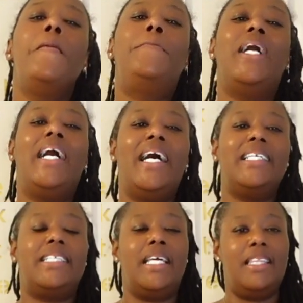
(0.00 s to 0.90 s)

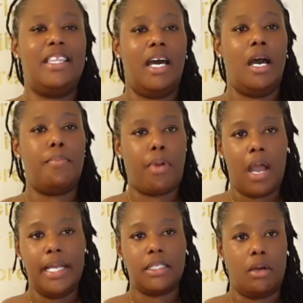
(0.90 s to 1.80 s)
But the
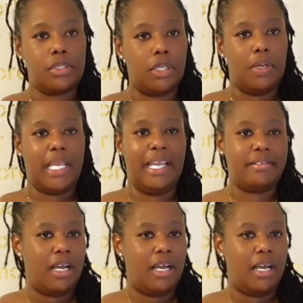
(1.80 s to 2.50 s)
bra is also, again,